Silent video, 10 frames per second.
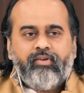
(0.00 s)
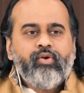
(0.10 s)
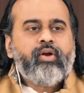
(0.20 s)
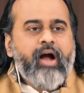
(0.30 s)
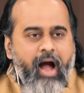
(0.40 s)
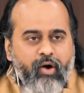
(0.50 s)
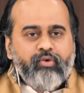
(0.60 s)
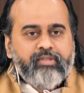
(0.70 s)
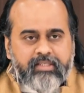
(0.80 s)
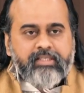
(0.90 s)
Your
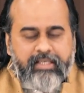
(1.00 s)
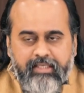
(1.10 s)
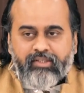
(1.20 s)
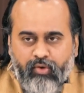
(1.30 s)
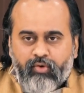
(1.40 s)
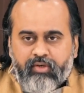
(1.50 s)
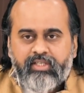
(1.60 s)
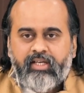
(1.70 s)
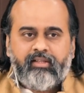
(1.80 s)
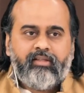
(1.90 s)
house is
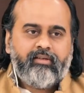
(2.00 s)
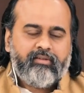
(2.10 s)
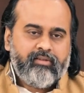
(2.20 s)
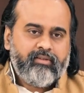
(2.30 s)
Kurukshetra.